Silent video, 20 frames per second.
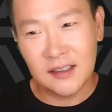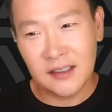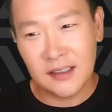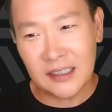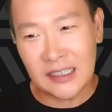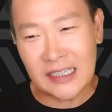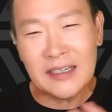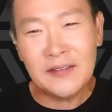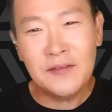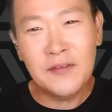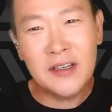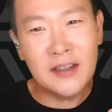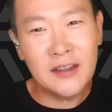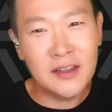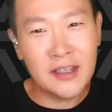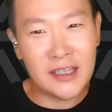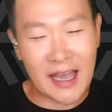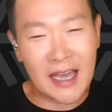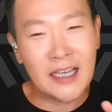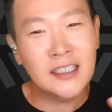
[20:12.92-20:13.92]
even
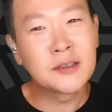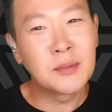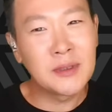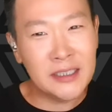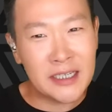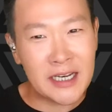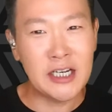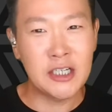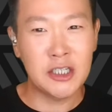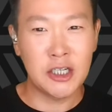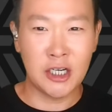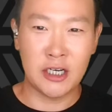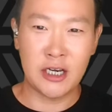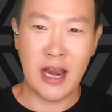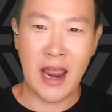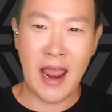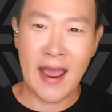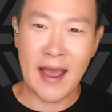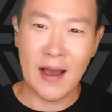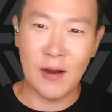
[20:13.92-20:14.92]
the explanation
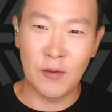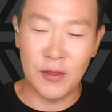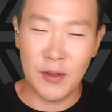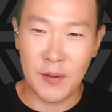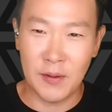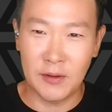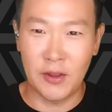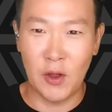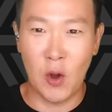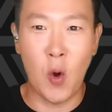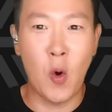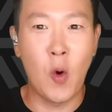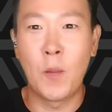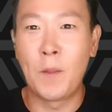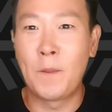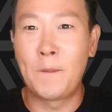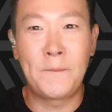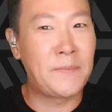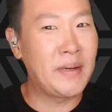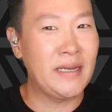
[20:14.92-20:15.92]
now, the whole
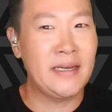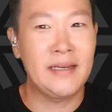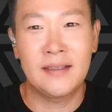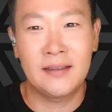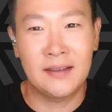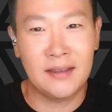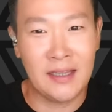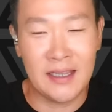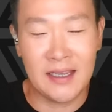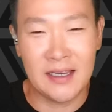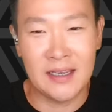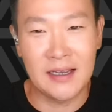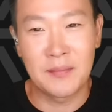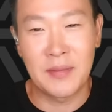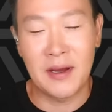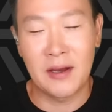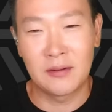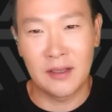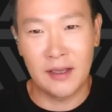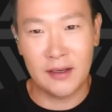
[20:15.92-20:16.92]
big thing
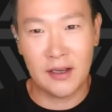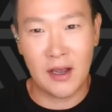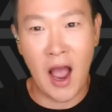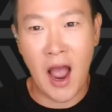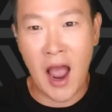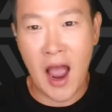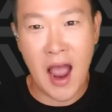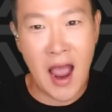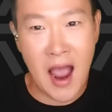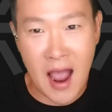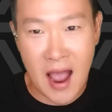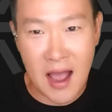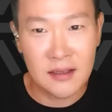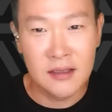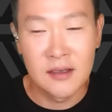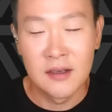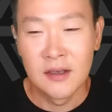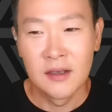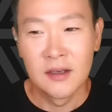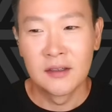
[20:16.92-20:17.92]
about like,
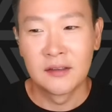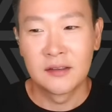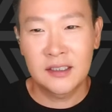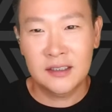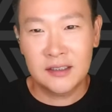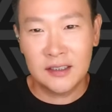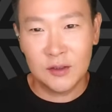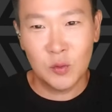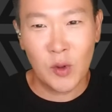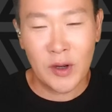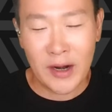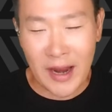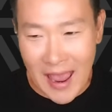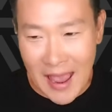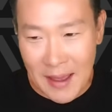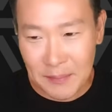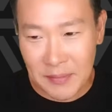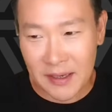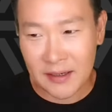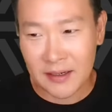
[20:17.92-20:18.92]
this is what
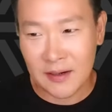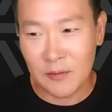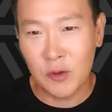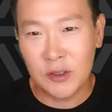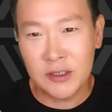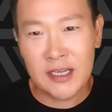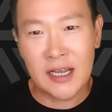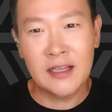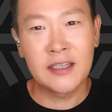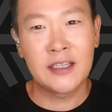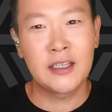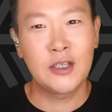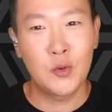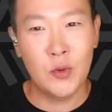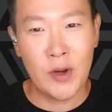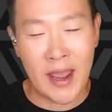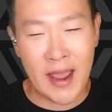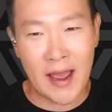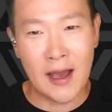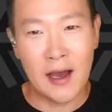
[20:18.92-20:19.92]
happened, and we're telling you
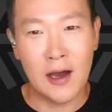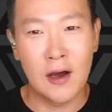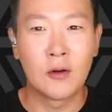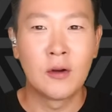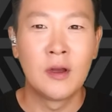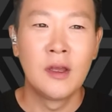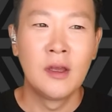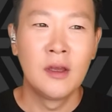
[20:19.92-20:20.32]
now.